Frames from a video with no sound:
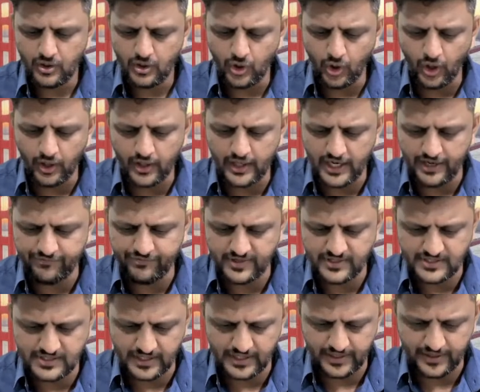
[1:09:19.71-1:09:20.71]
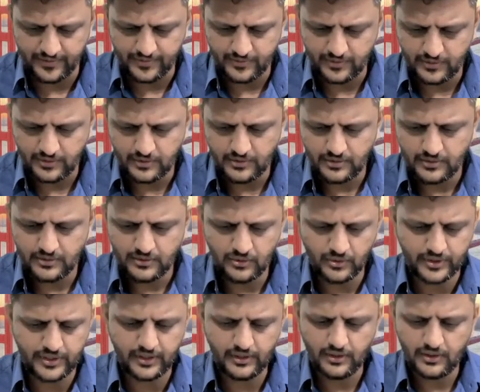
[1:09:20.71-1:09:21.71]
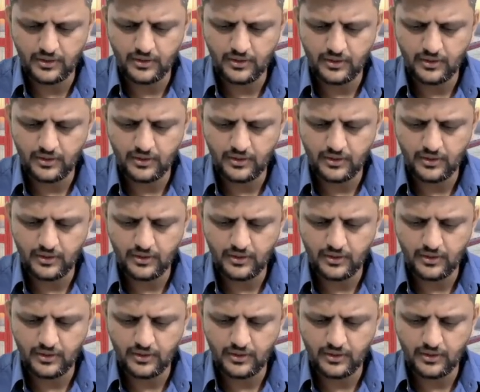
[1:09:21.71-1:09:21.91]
or FSI. Okay.